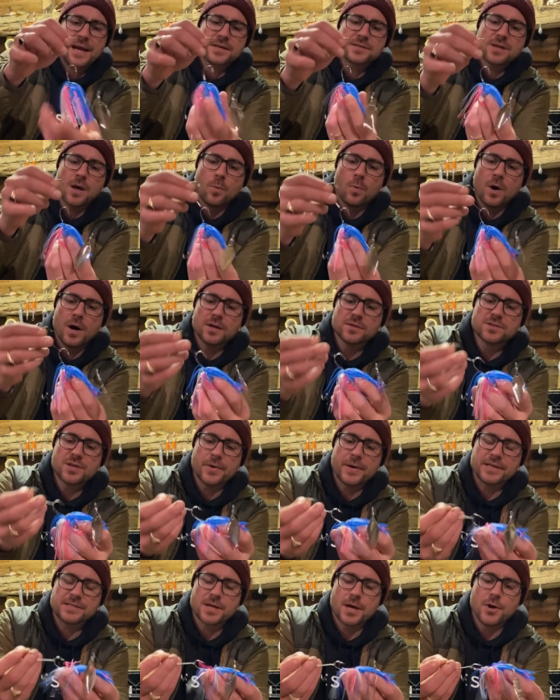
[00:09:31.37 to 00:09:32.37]
So what I'll do
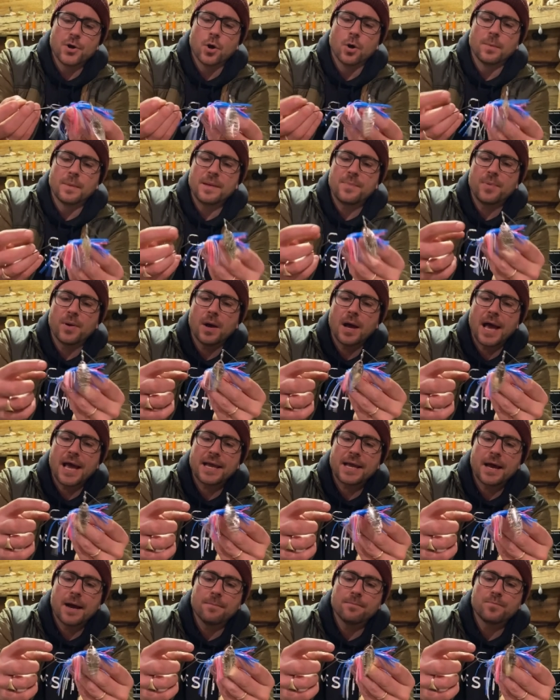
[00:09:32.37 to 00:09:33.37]
is I normally put about
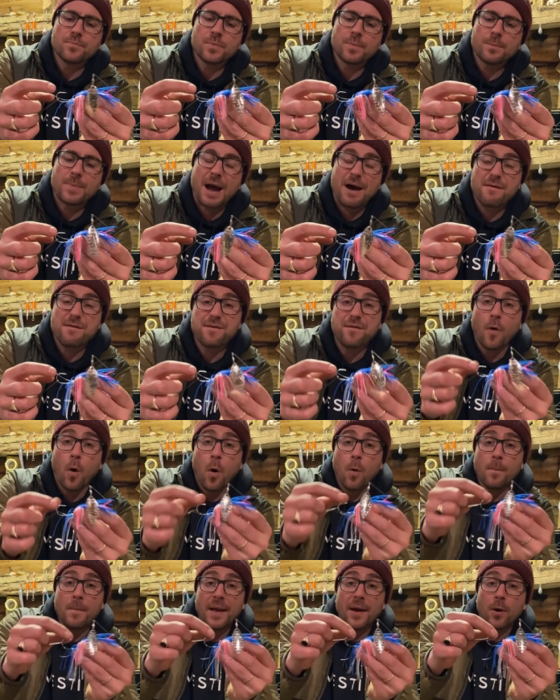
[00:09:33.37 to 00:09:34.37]
a
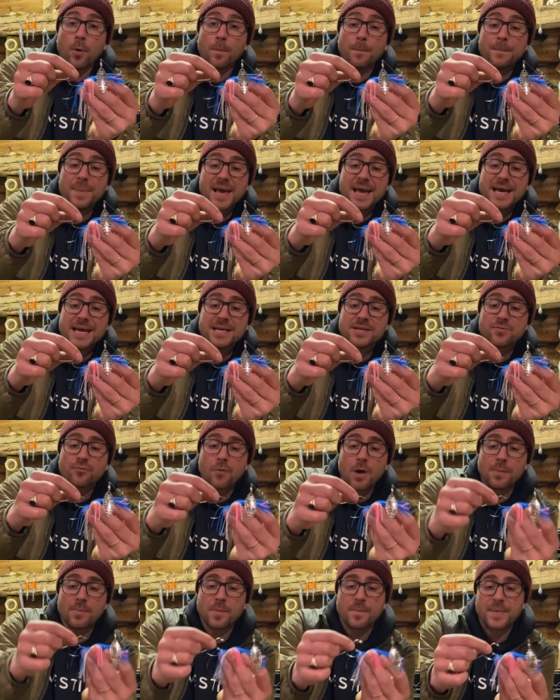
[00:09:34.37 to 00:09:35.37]
4mm bead,
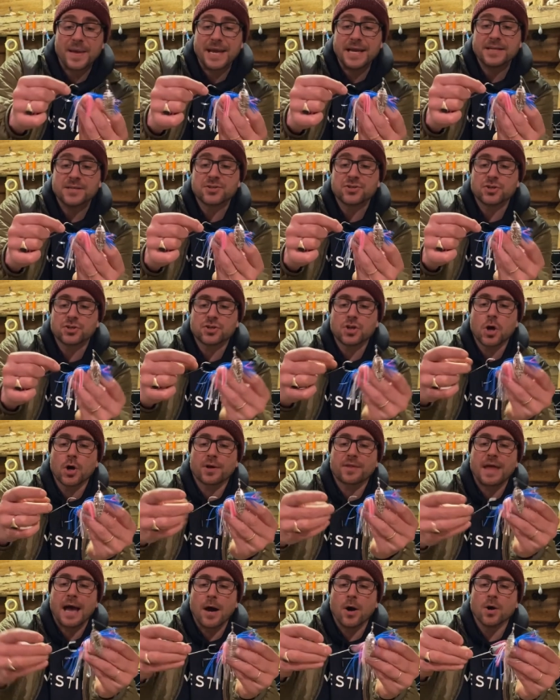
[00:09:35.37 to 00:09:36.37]
rubber bead, just
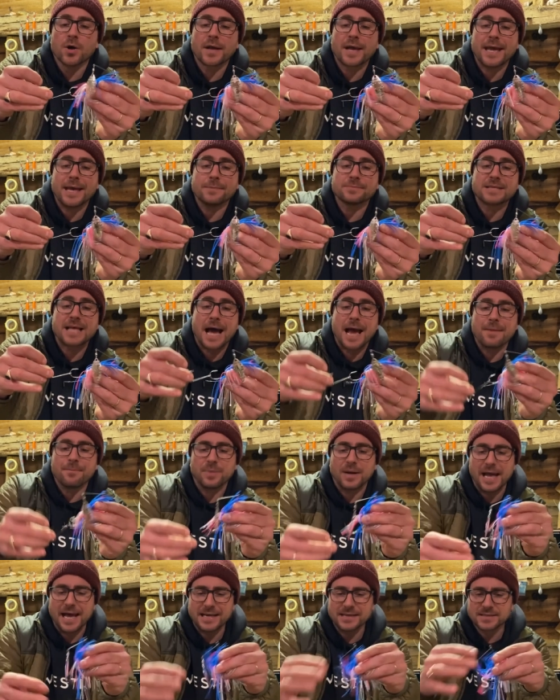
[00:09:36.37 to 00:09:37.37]
hook that on, keeps that in
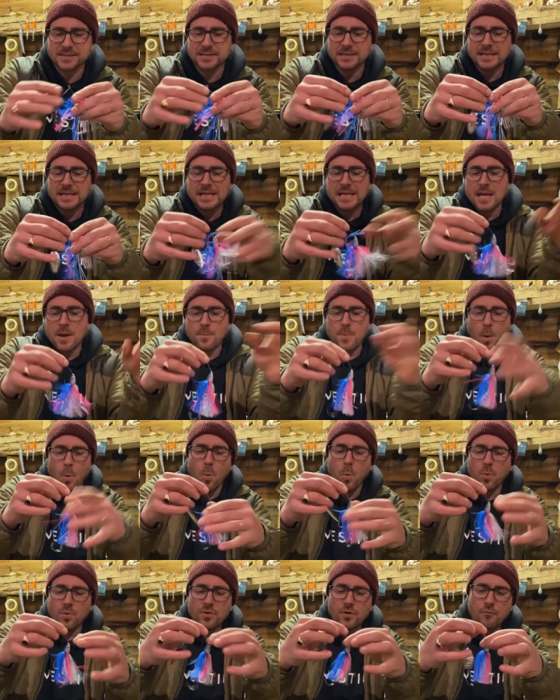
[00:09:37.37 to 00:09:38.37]
place.
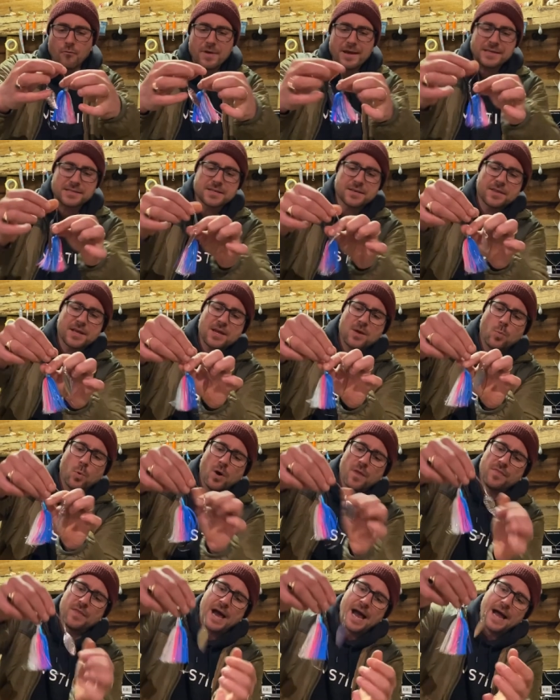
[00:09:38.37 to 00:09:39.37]
But the reason that you
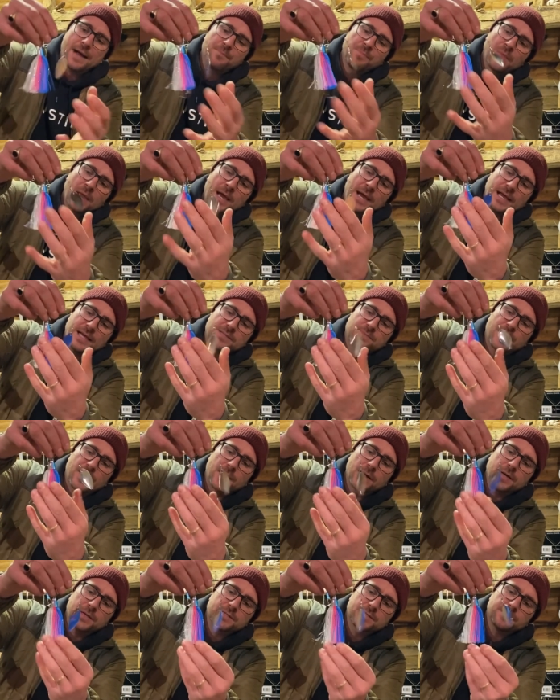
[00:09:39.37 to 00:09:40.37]
want that is
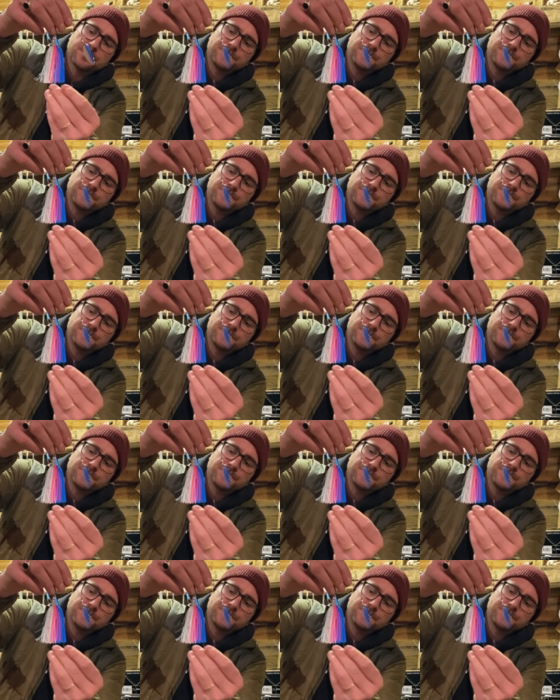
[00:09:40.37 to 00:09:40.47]
because